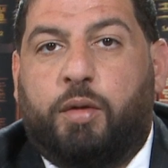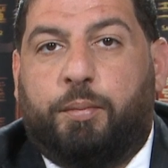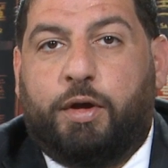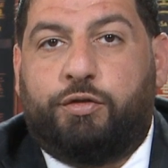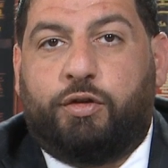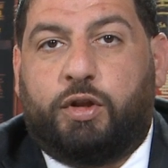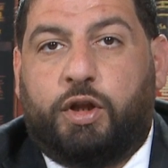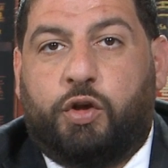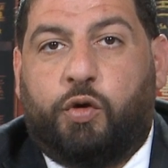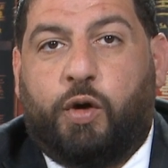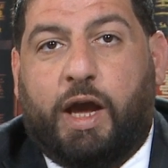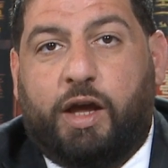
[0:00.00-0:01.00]
Basically,
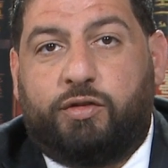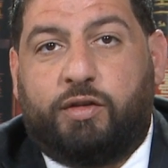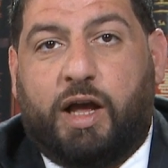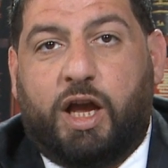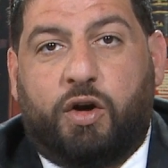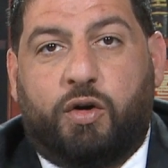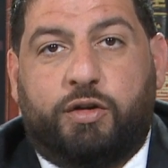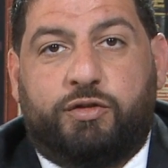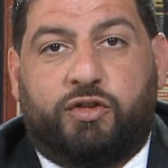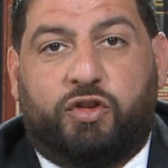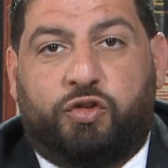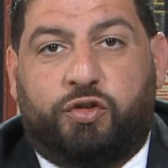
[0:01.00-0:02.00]
you ask the
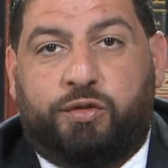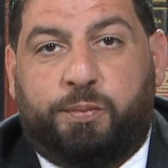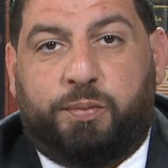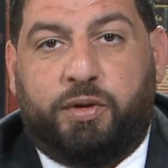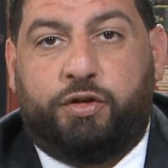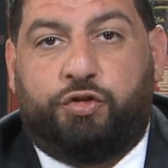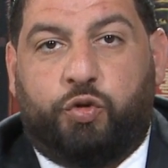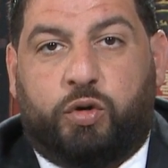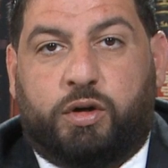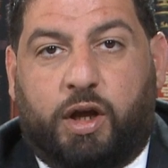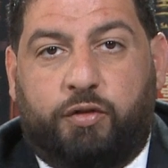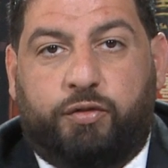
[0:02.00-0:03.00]
IRS to split your
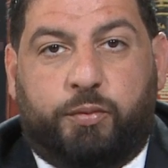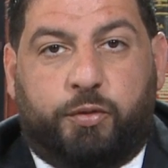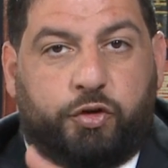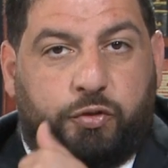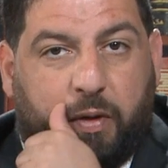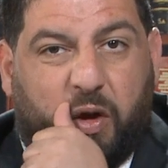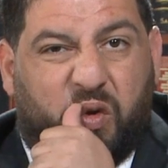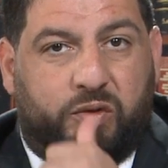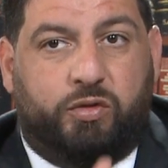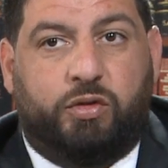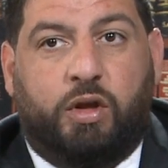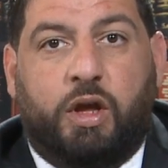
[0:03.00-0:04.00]
debt from your
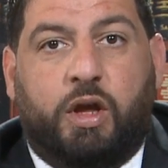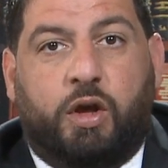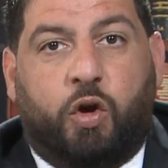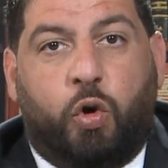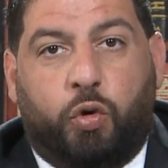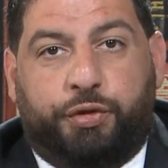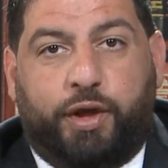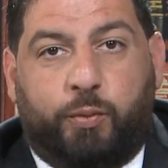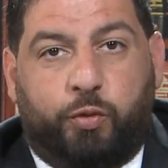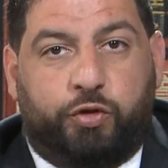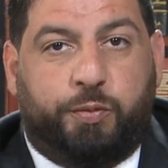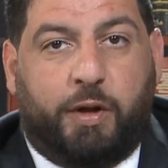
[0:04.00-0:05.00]
spouse, hold
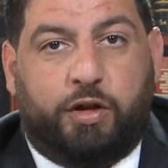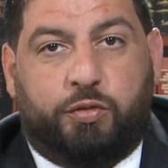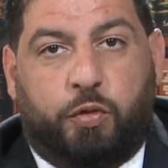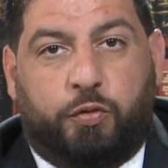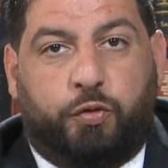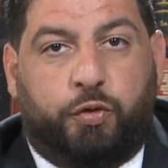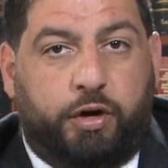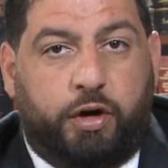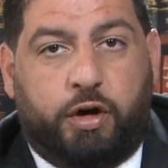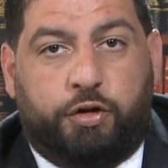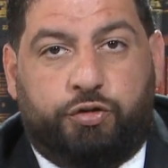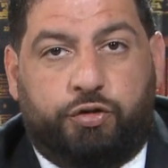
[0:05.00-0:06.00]
them responsible for
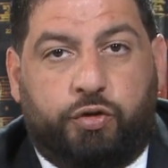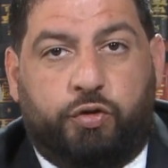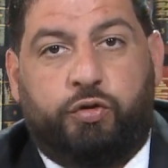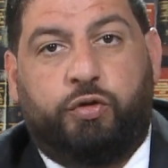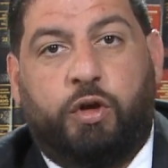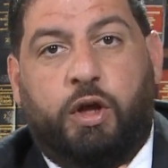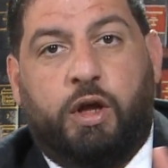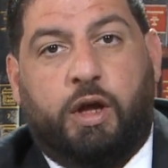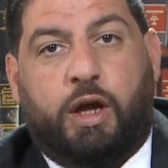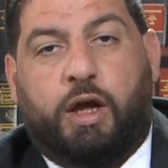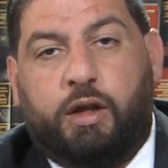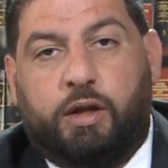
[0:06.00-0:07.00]
their issues,
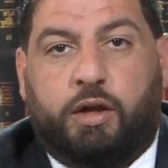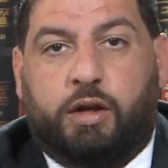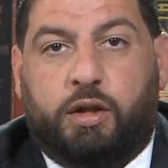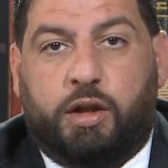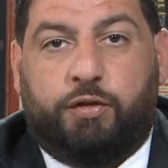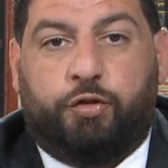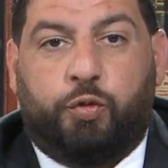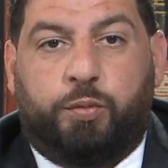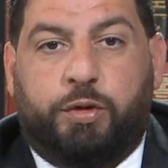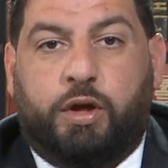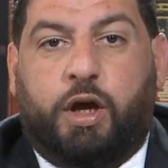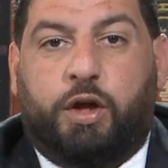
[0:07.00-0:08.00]
and leave you
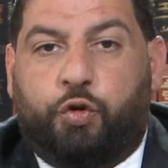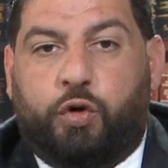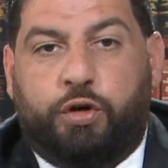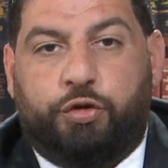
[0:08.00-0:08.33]
be on your